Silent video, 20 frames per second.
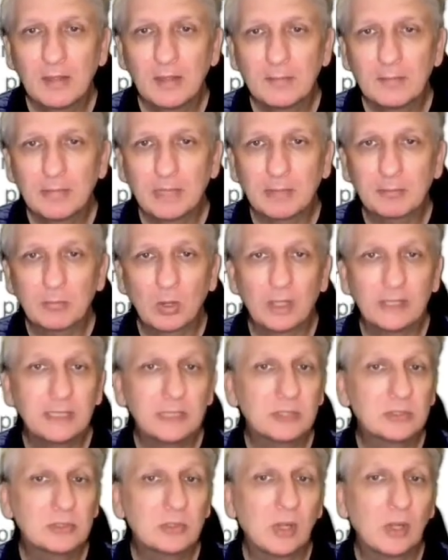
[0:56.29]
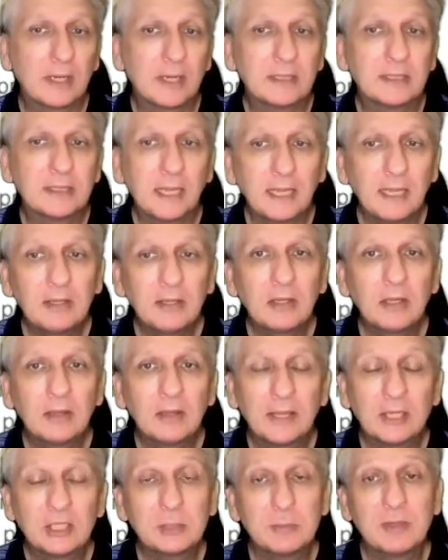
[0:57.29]
But by years 9 and 10,
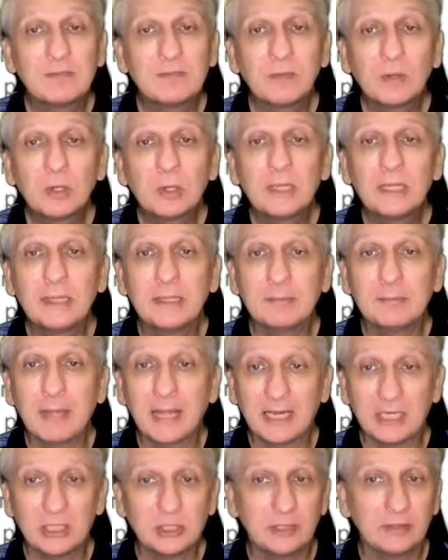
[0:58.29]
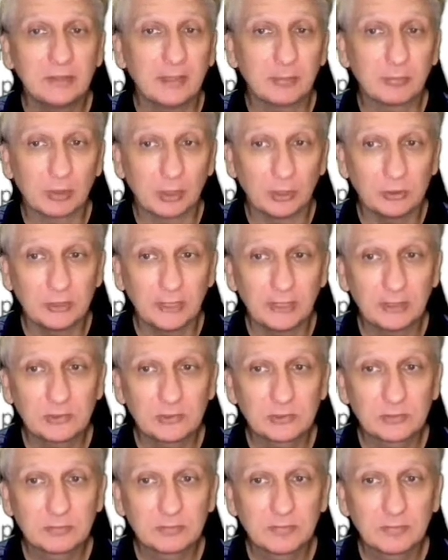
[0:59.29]
they should be fully managing their
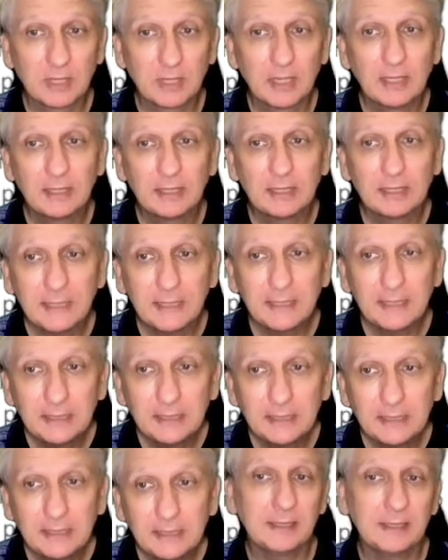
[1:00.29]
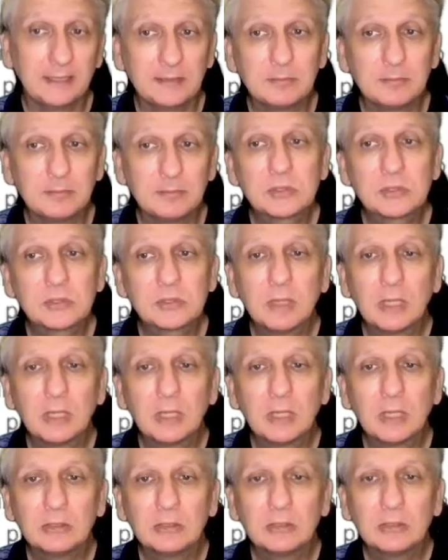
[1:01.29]
projects in teams
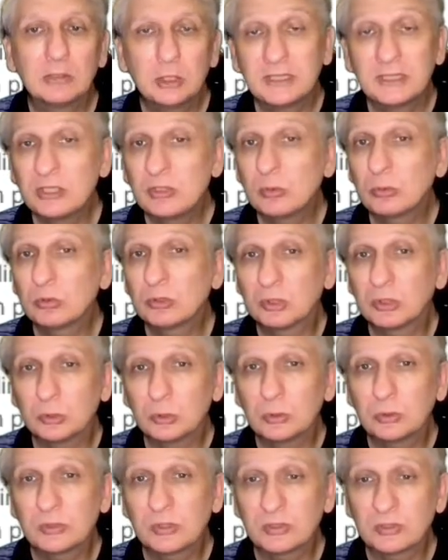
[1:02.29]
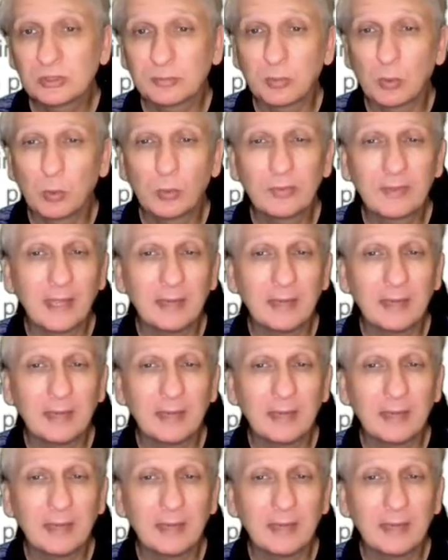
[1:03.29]
Using digital tools to support that